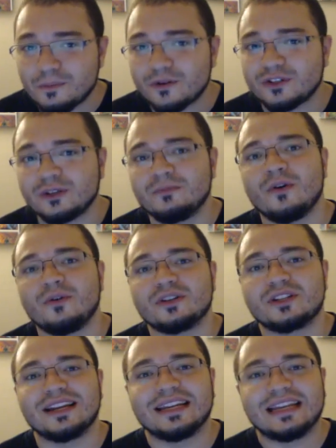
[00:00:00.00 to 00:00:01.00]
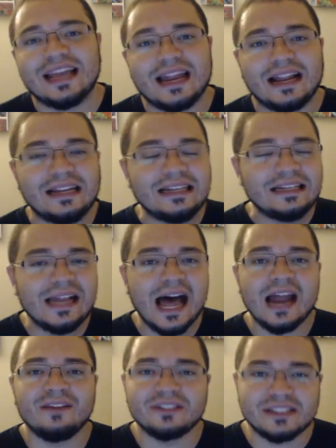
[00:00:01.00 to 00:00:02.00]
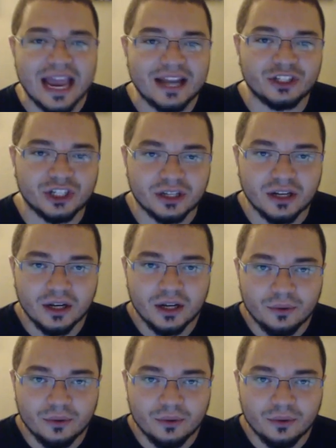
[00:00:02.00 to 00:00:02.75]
person mode is going to get a lot of attention